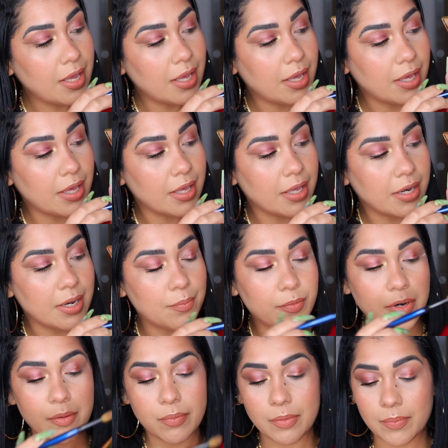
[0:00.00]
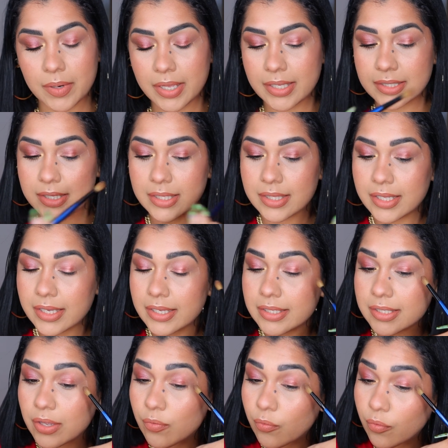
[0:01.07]
And I'm gonna be placing
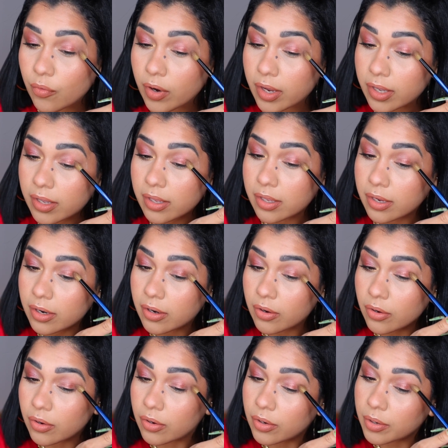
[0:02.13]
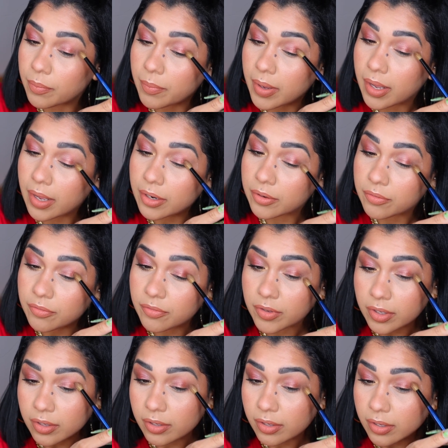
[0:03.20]
this right here on my outer
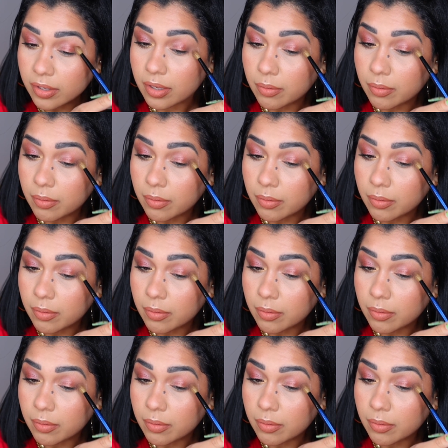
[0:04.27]
V.